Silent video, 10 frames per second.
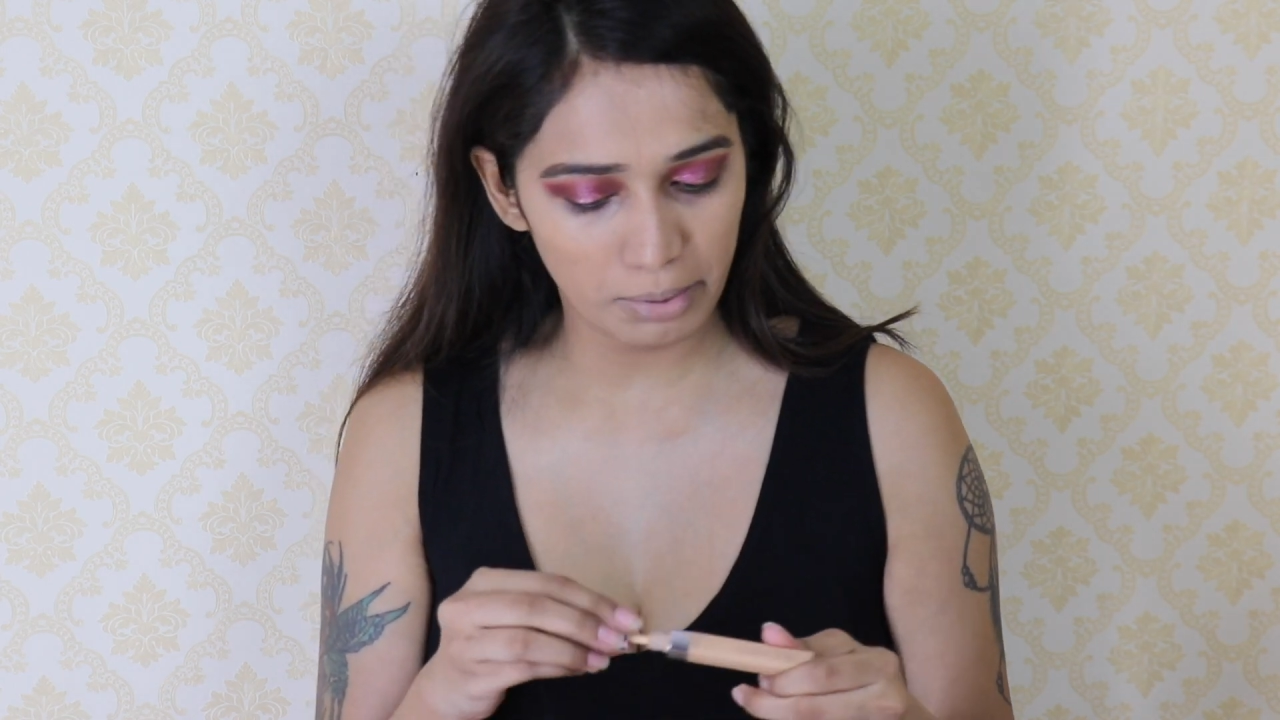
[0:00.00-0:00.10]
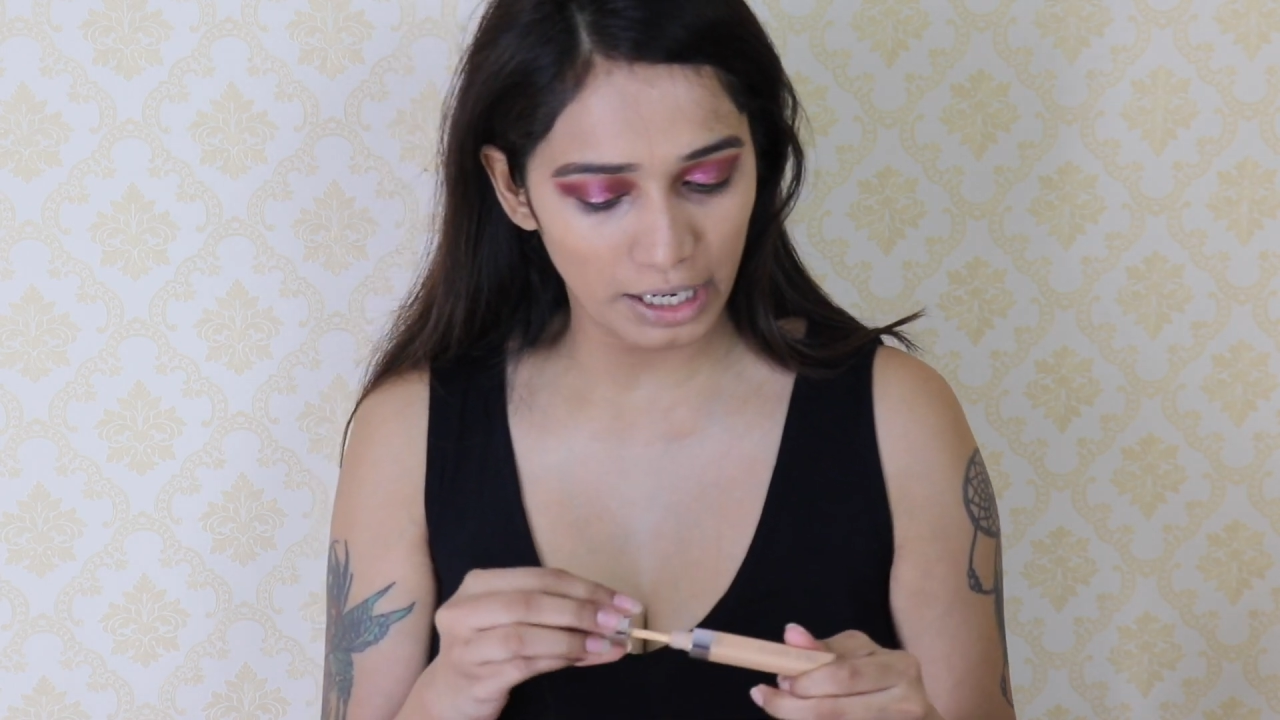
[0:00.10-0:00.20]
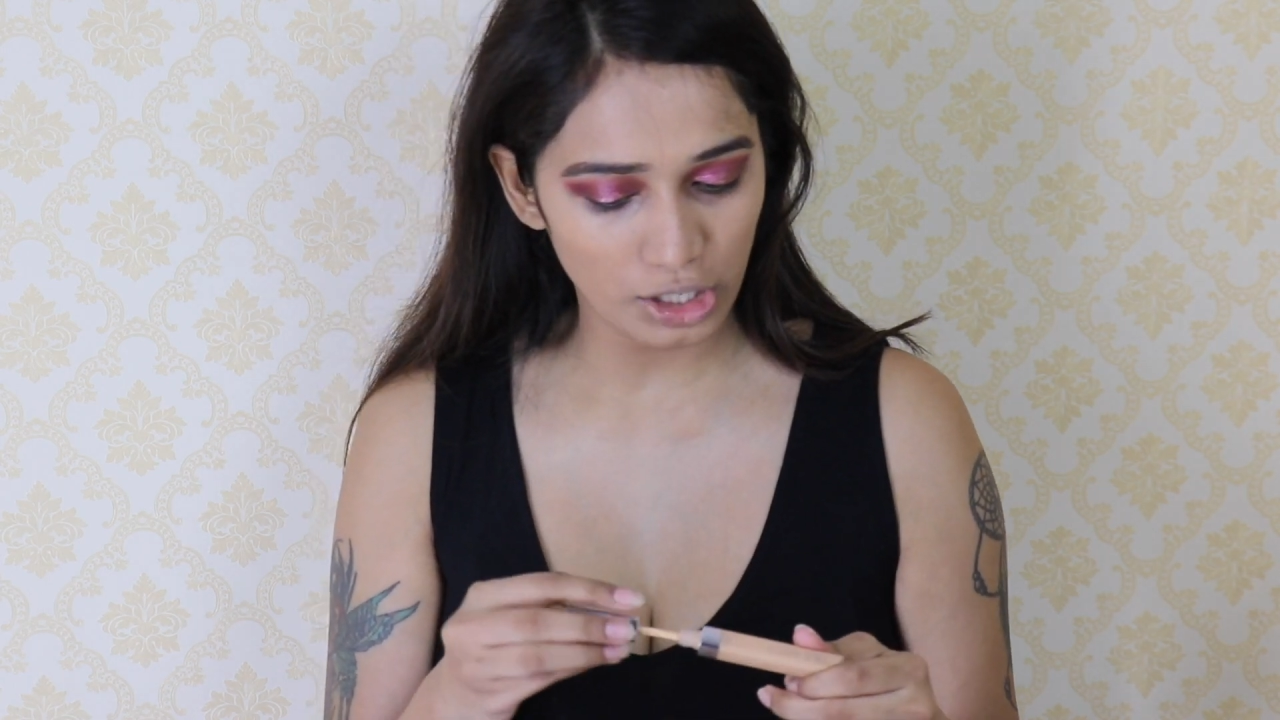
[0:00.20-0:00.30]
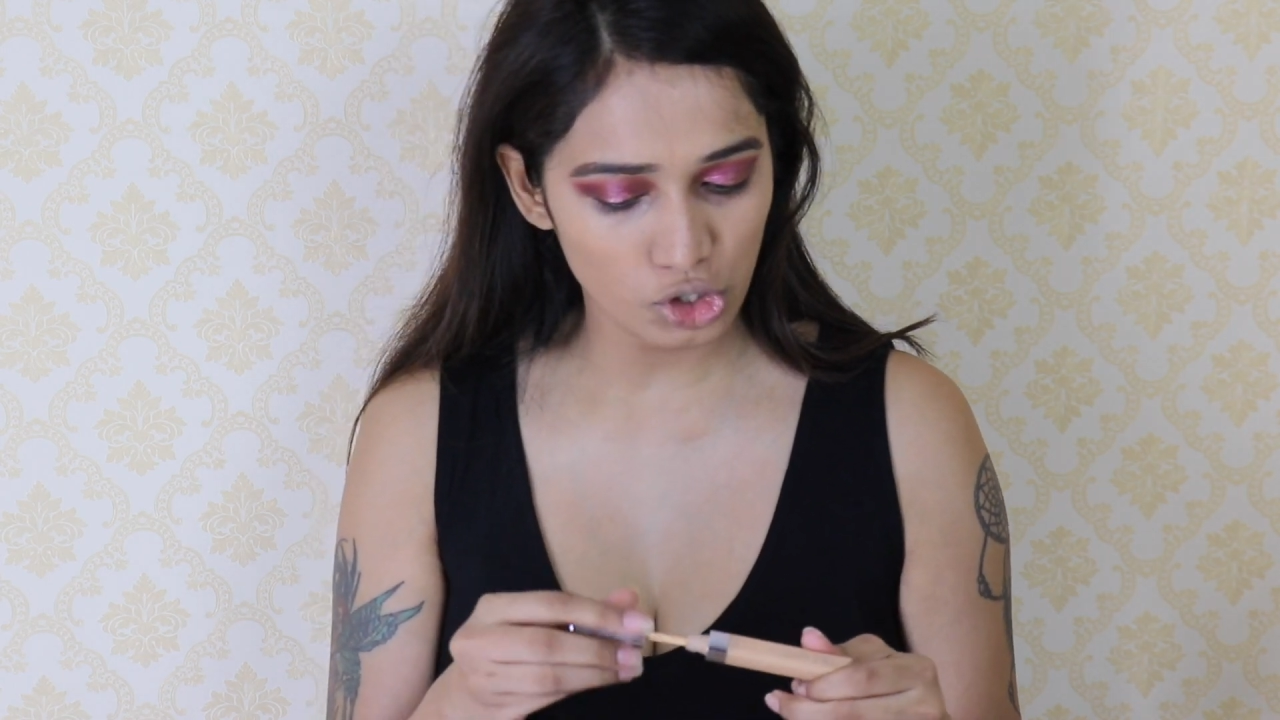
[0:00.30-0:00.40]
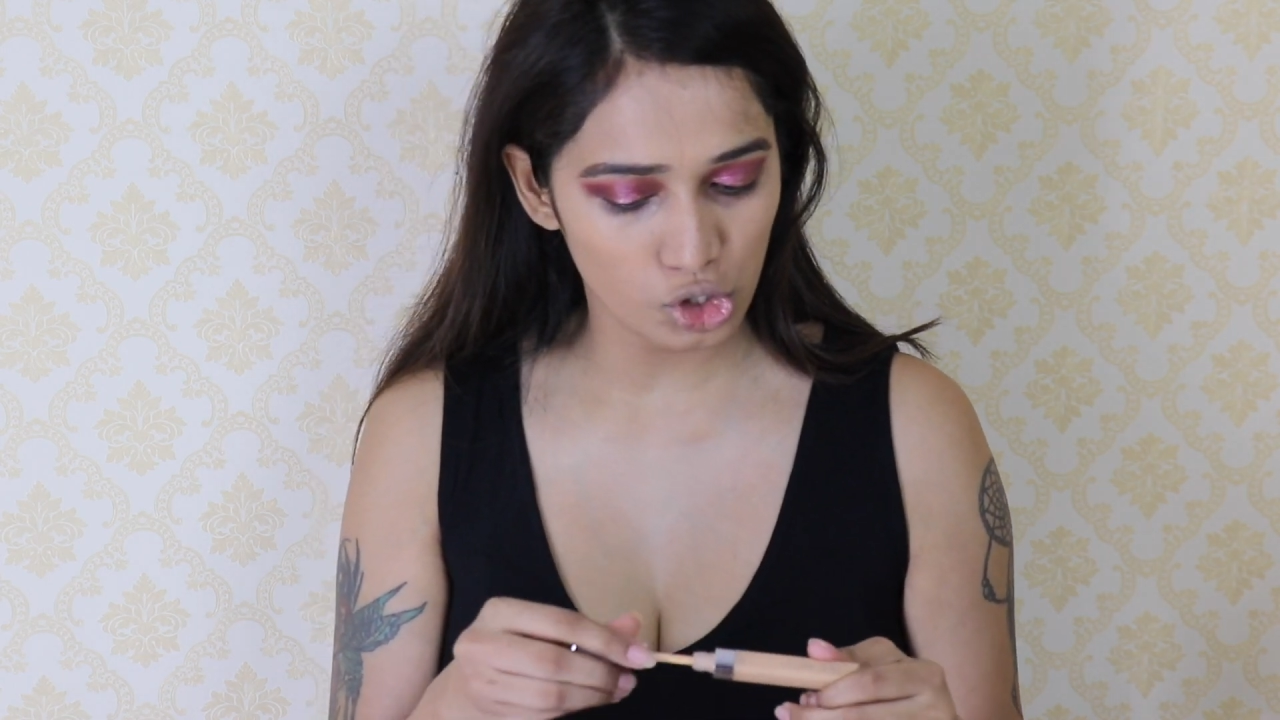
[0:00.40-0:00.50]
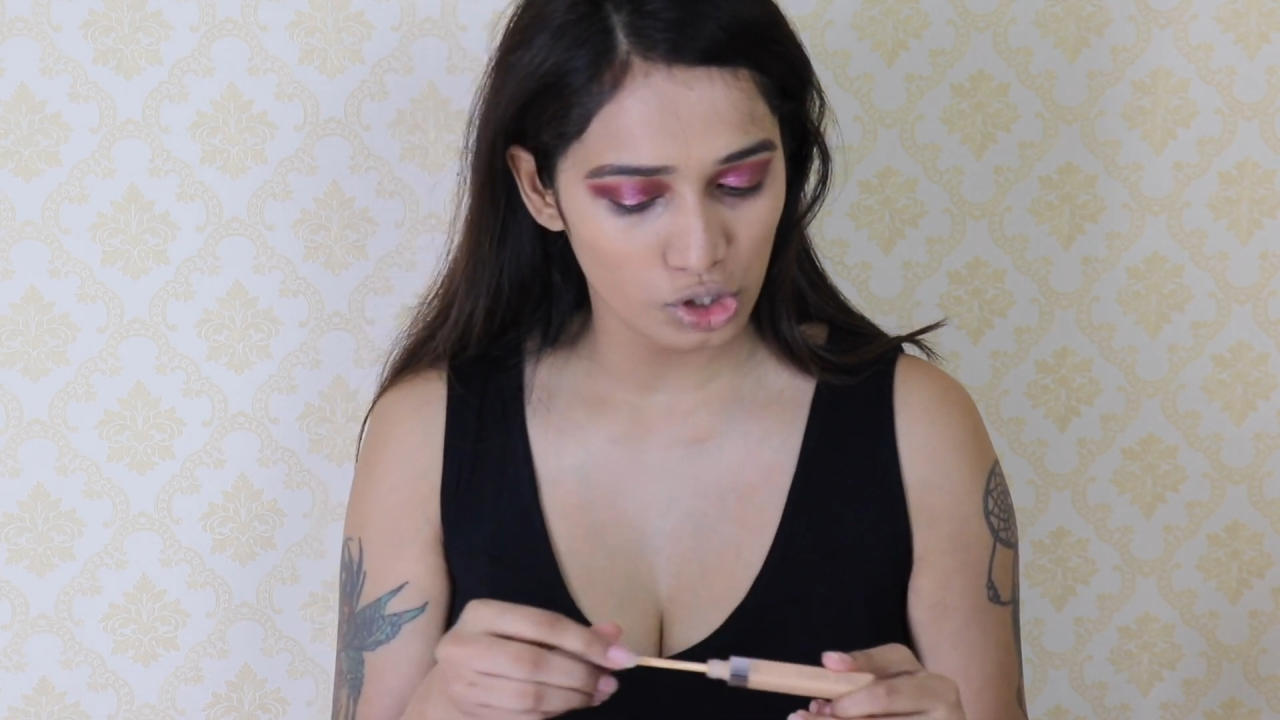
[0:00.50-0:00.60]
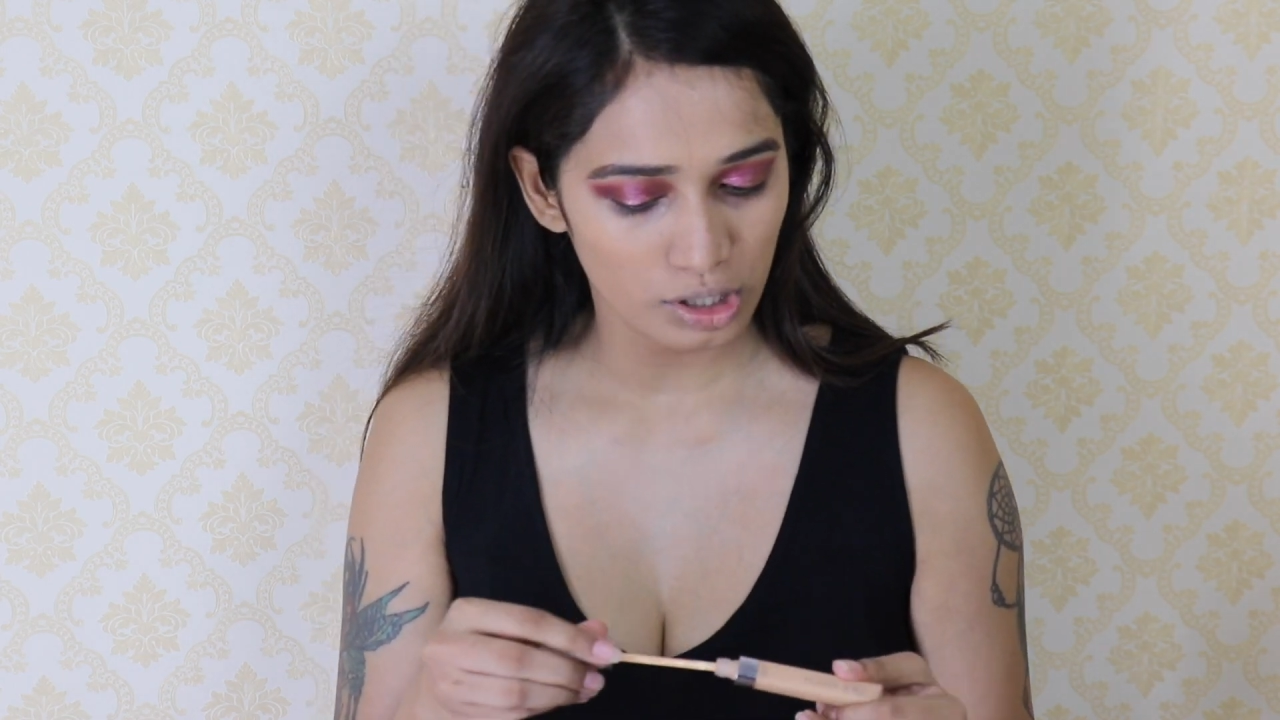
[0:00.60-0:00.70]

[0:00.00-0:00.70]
beige,